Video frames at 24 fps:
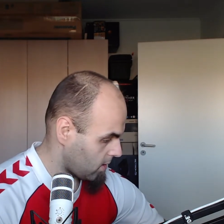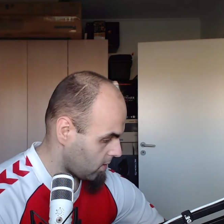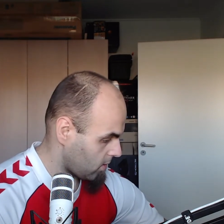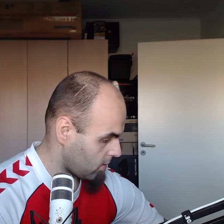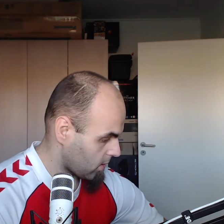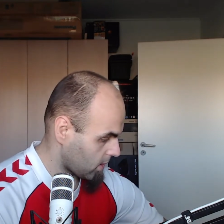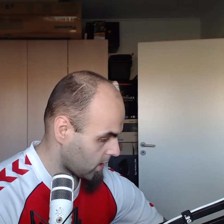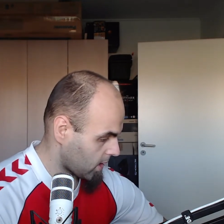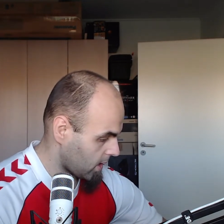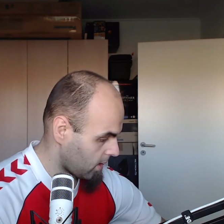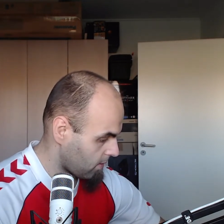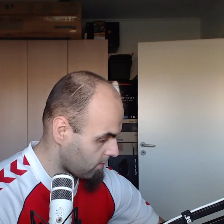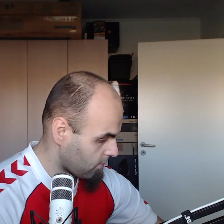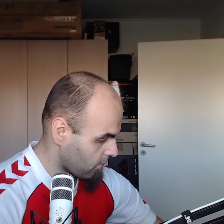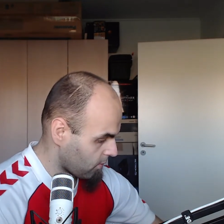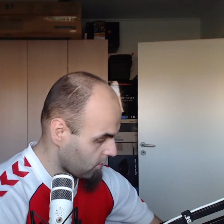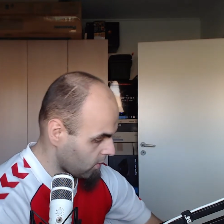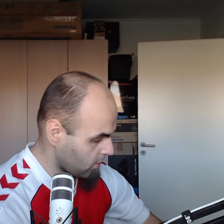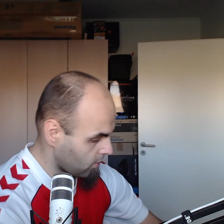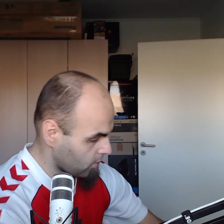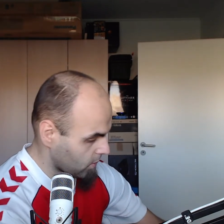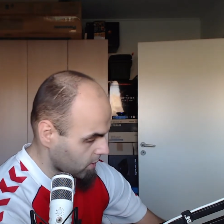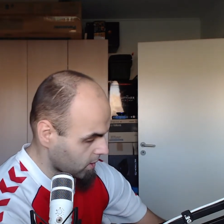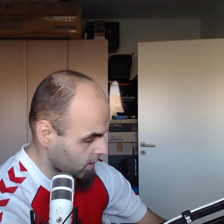or came
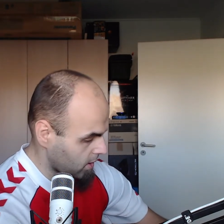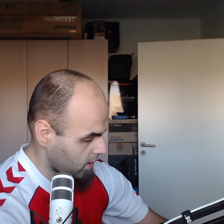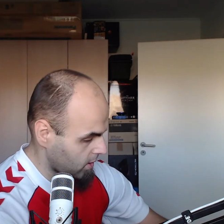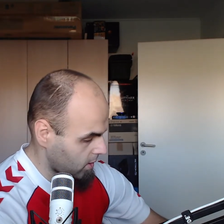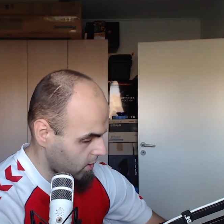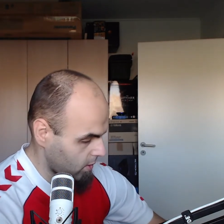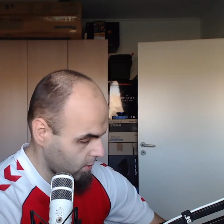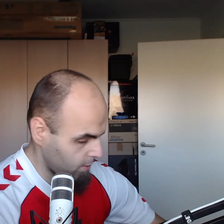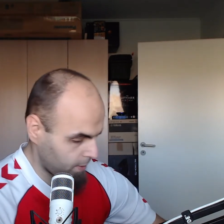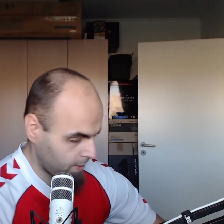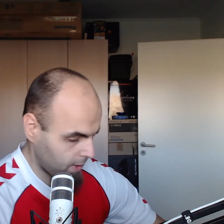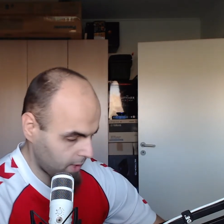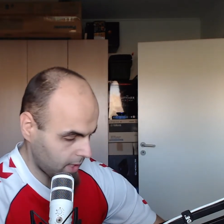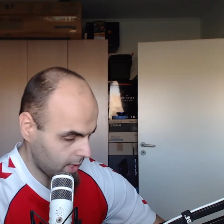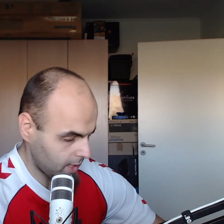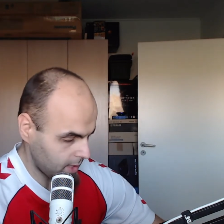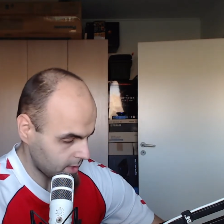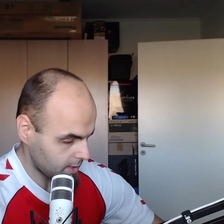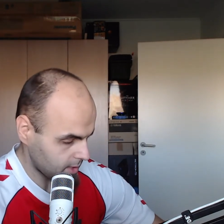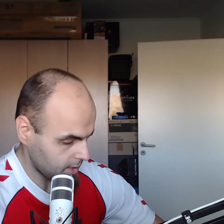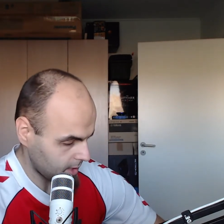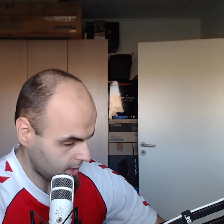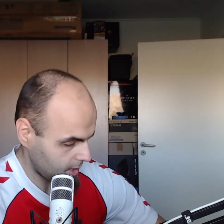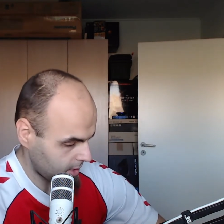through it with
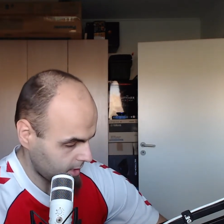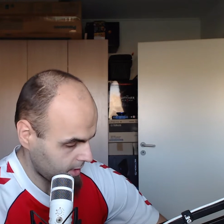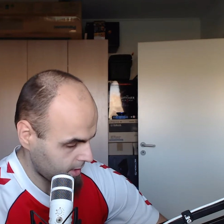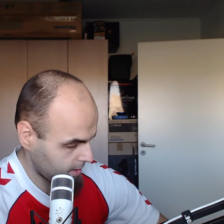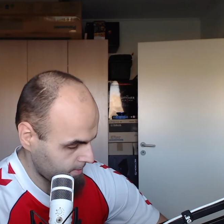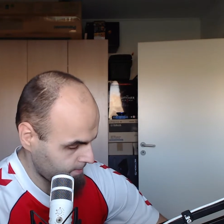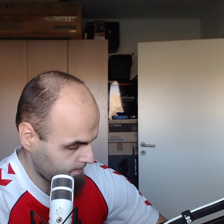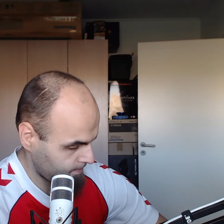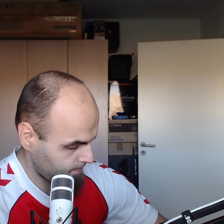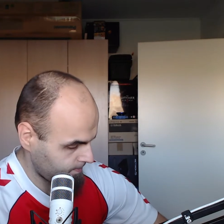UPS, and